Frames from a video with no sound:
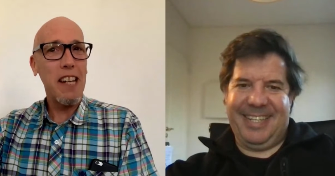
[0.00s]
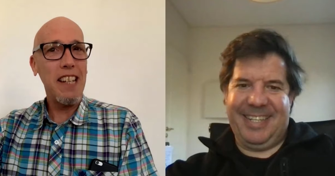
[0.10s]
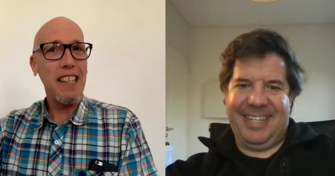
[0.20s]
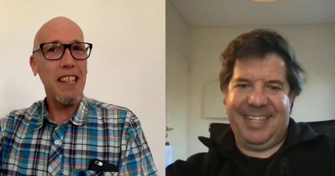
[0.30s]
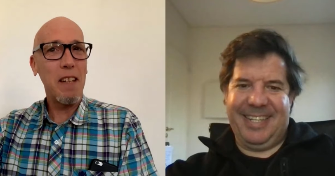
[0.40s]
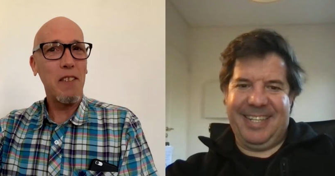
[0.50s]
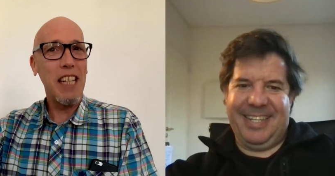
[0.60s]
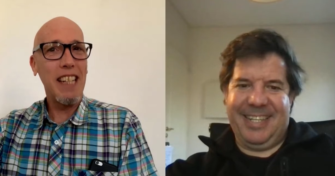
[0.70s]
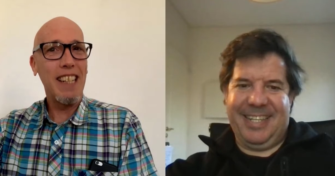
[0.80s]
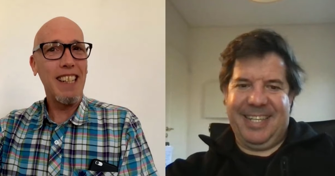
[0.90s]
Speaker 1: right? I
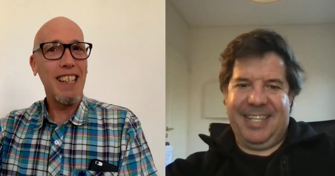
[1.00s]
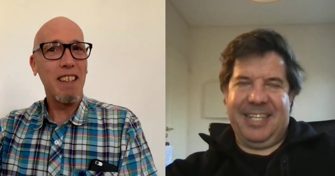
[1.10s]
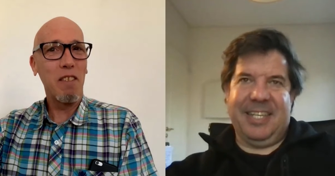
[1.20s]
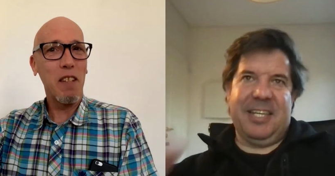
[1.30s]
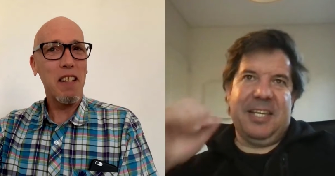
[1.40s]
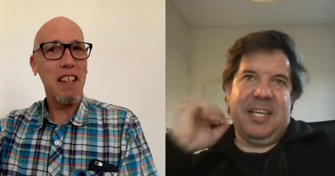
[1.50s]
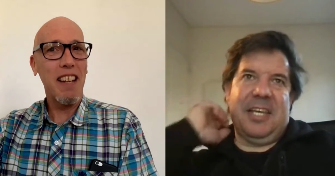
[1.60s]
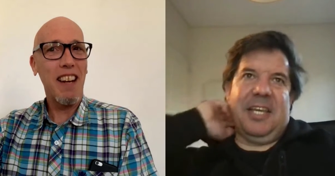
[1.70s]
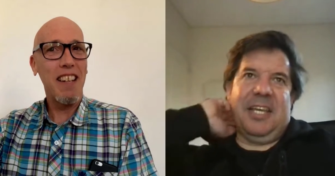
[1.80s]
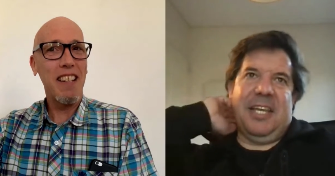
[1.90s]
mean, it
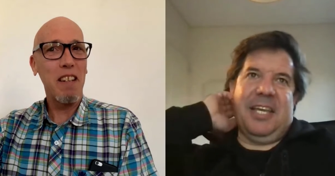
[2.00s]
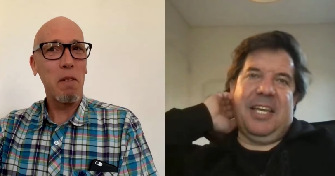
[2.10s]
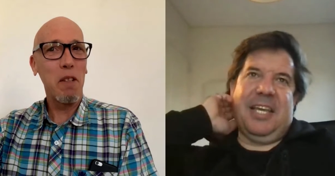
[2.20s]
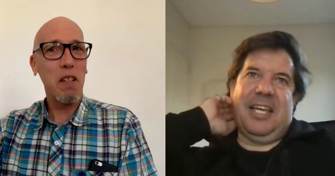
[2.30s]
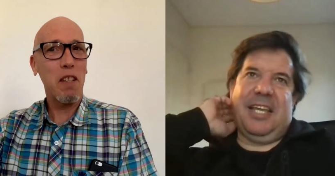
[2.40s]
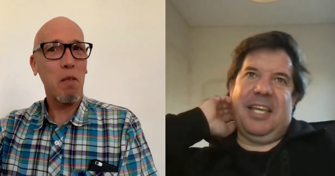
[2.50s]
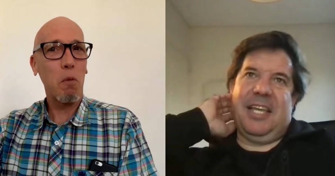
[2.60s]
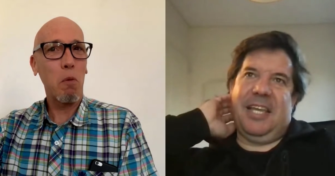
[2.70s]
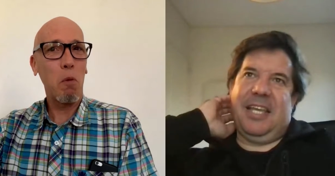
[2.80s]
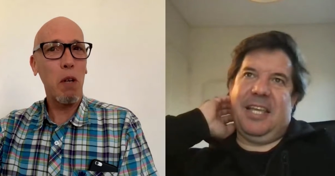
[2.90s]
was the idea
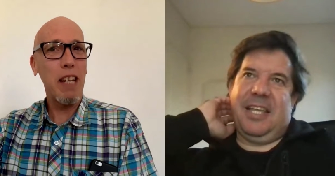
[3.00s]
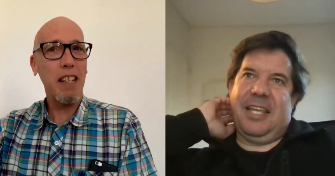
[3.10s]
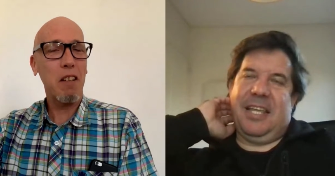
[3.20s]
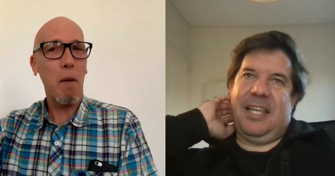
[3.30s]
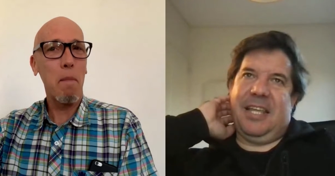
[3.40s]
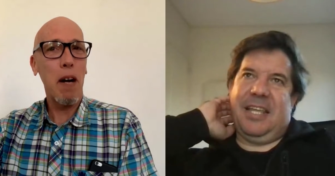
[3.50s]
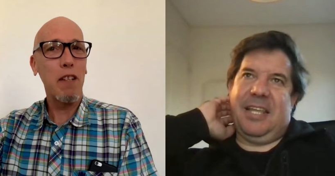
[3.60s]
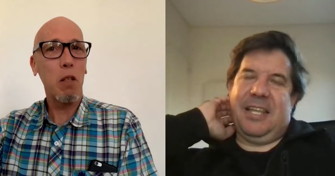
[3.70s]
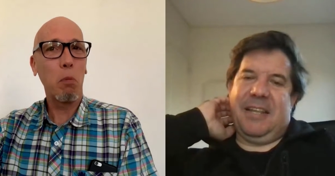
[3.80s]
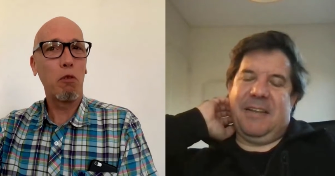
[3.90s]
was weeks or
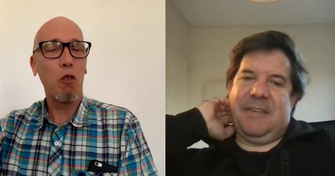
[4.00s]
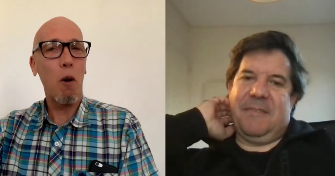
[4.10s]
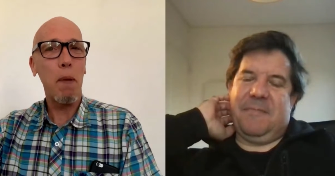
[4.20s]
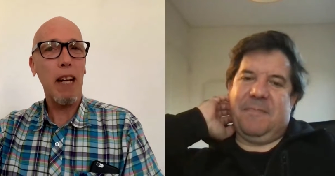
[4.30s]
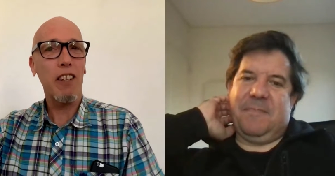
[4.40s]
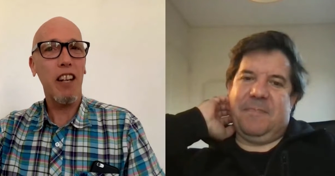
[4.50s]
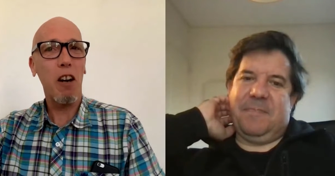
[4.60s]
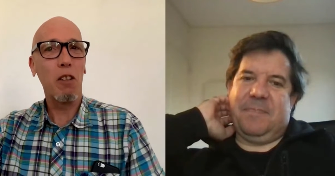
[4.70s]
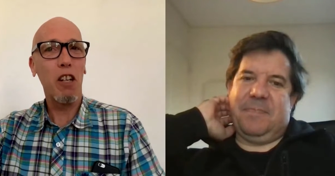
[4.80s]
months before MakerDAO